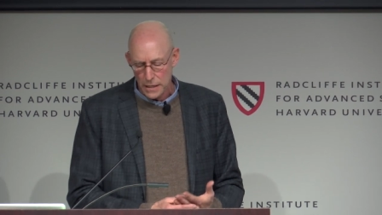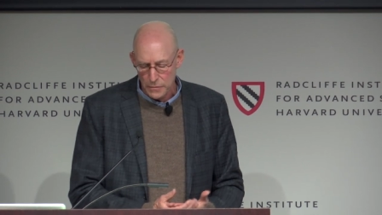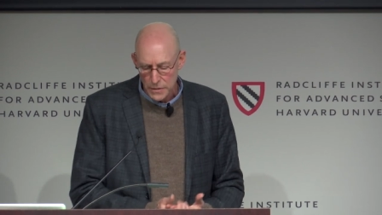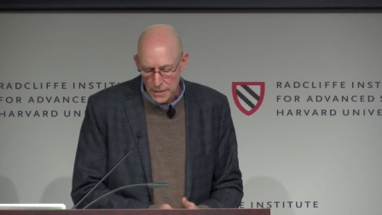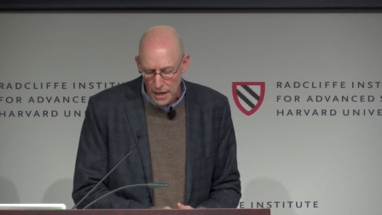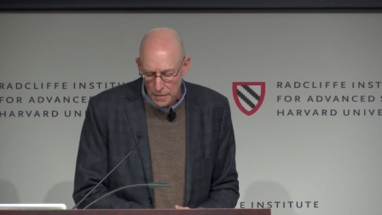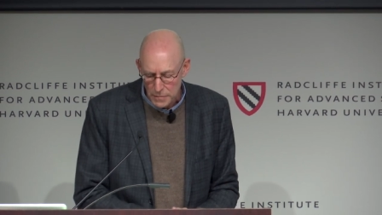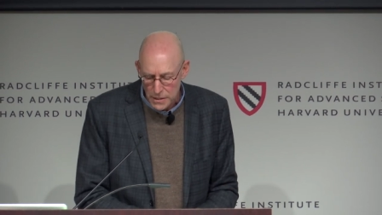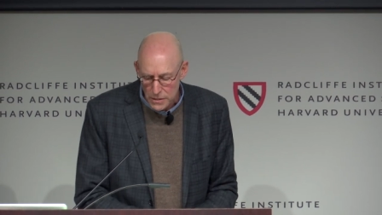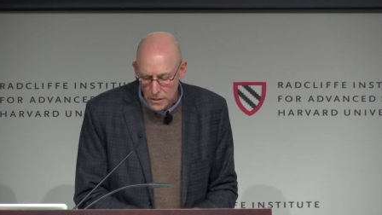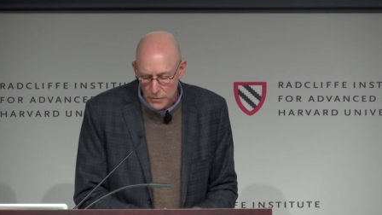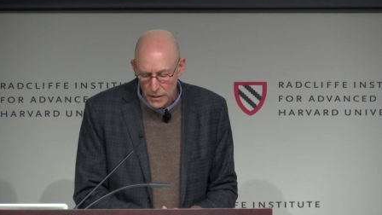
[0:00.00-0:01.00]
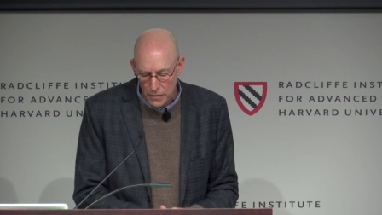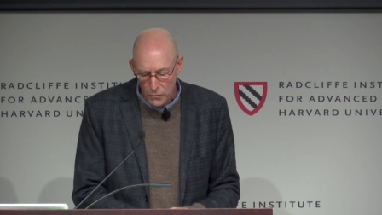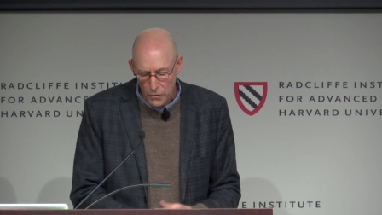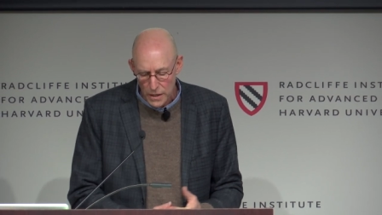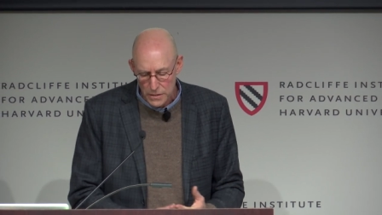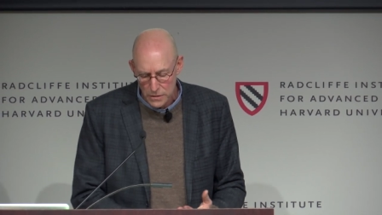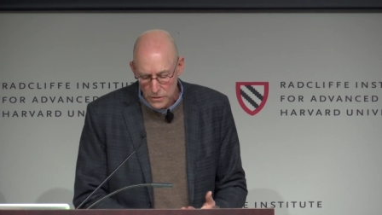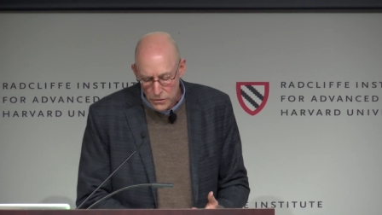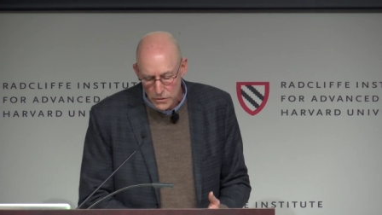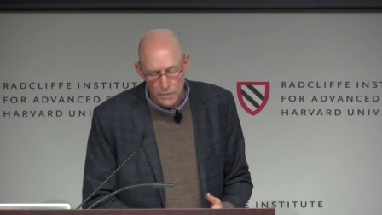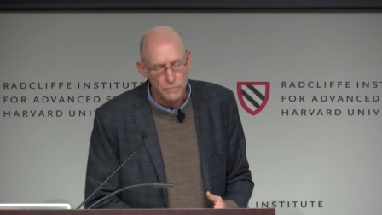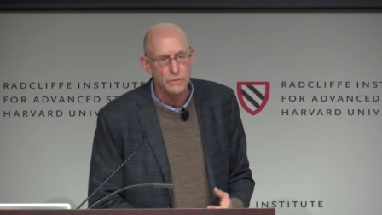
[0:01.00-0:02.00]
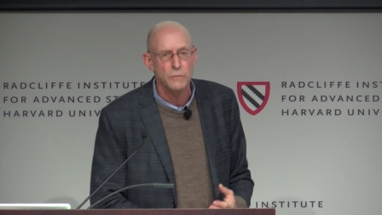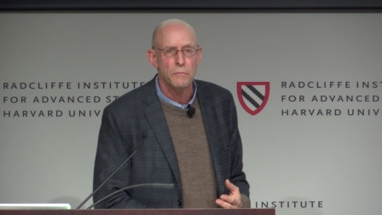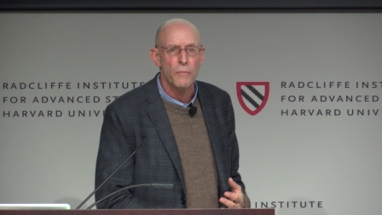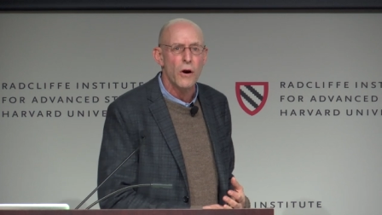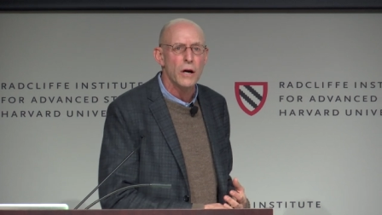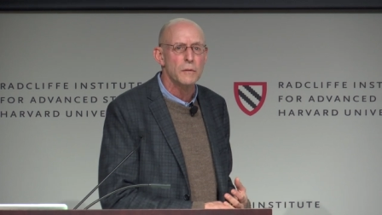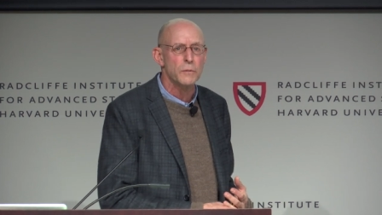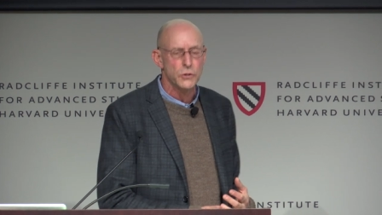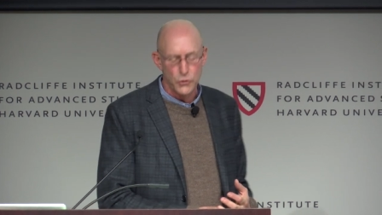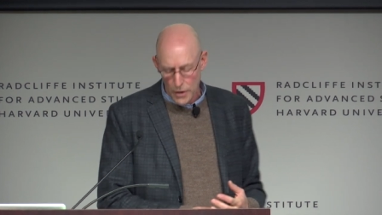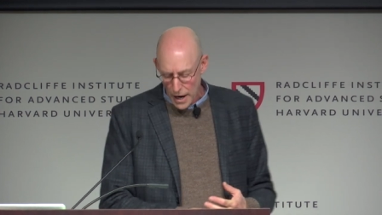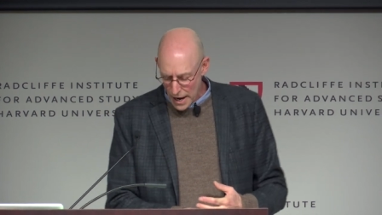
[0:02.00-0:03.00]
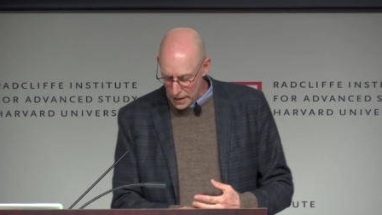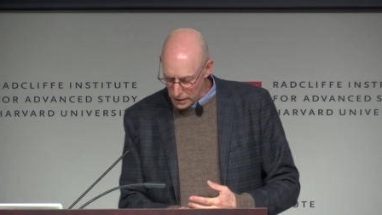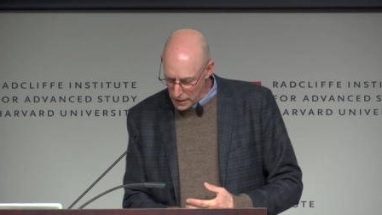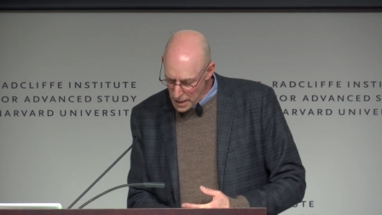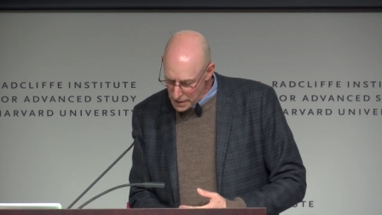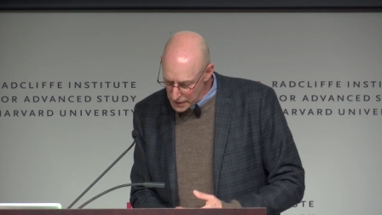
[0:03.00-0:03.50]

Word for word: that it was time to do it was news of a remarkable trial